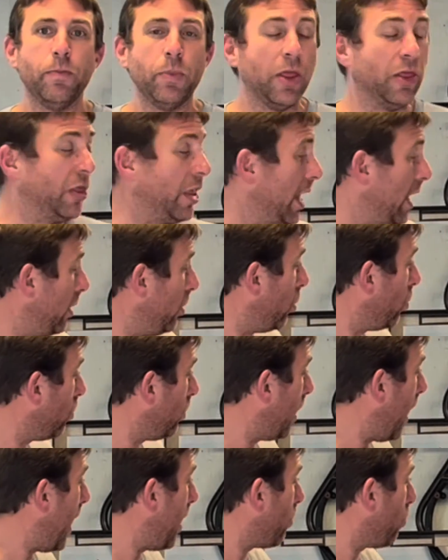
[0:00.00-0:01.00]
then your
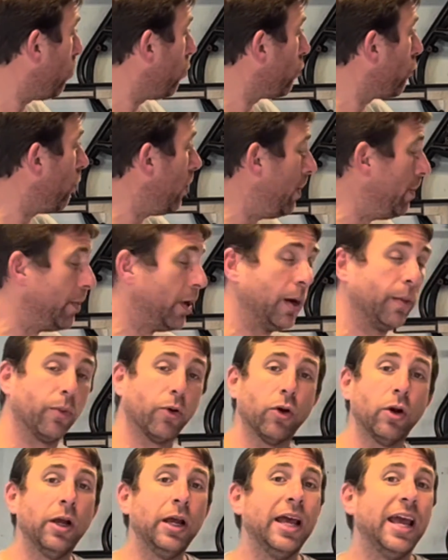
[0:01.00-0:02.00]
lateral grip
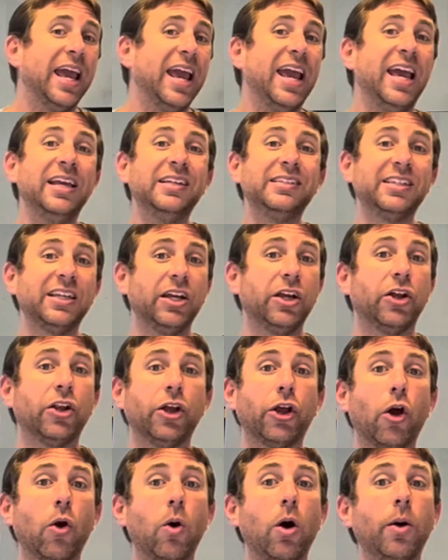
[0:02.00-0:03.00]
number isn't going to
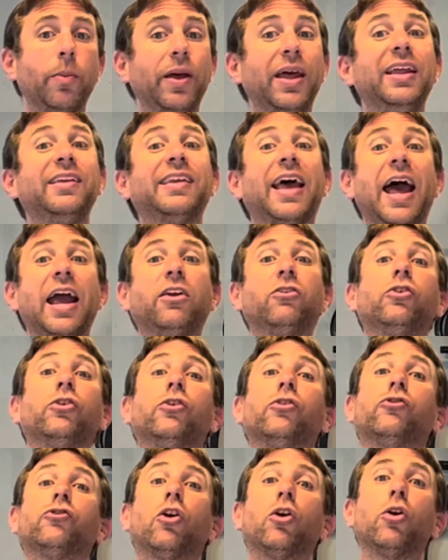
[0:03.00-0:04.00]
go up, it's actually going
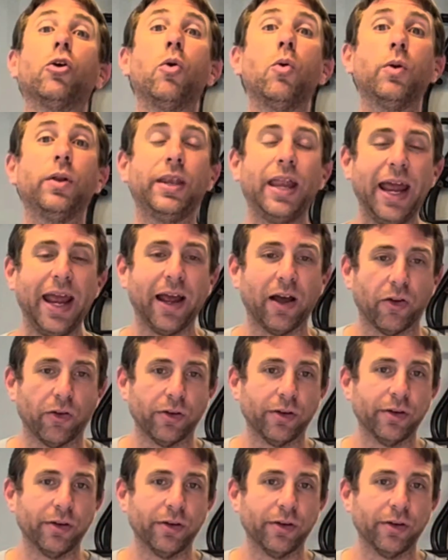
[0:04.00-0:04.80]
to start going down.